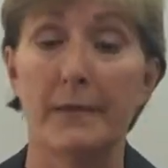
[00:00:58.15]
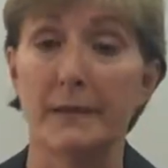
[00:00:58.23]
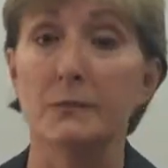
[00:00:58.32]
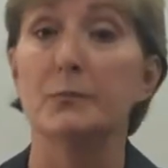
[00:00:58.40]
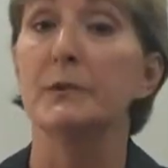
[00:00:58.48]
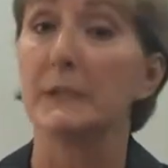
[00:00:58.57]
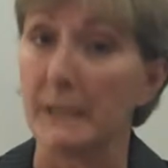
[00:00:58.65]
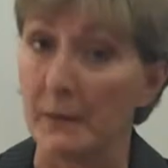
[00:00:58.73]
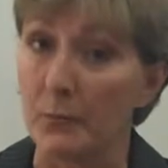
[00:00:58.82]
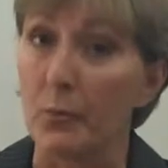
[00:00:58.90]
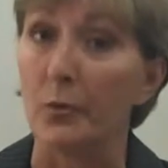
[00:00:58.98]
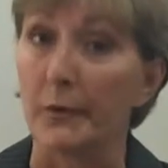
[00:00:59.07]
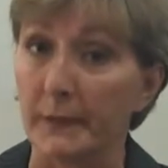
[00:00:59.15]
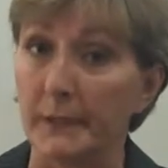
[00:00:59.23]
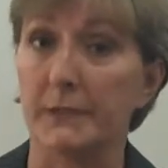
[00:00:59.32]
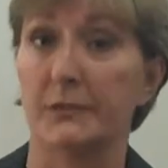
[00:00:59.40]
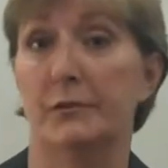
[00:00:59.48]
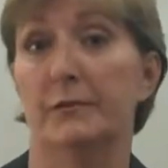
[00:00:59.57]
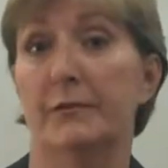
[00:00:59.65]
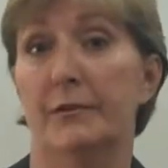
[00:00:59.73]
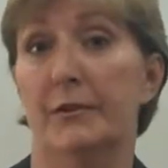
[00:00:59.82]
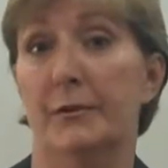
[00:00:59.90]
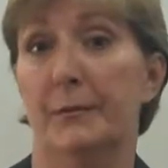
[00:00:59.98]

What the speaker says: on this really important issue for you.